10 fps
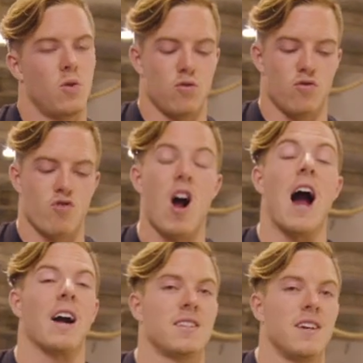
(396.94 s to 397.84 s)
were
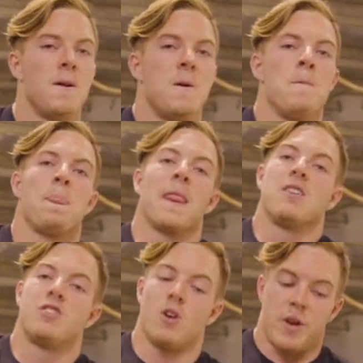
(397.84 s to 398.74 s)
rocked.
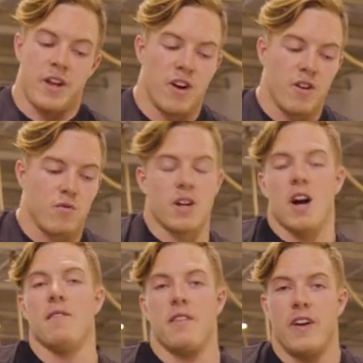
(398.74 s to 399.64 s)
So when you're
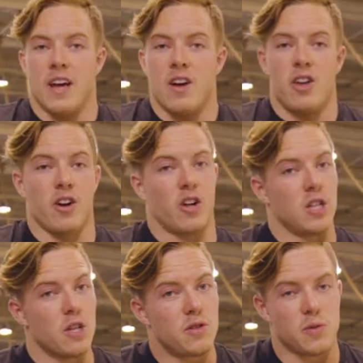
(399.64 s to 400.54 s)
recovering your
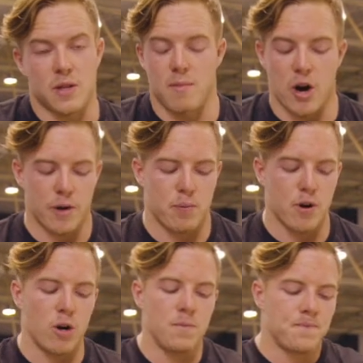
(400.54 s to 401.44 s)
glutes with the Mark
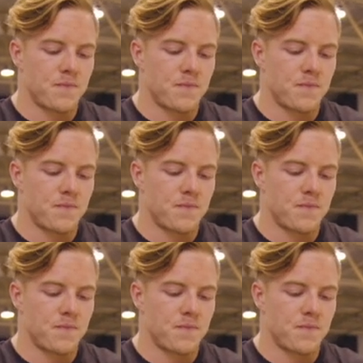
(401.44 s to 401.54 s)
Pro,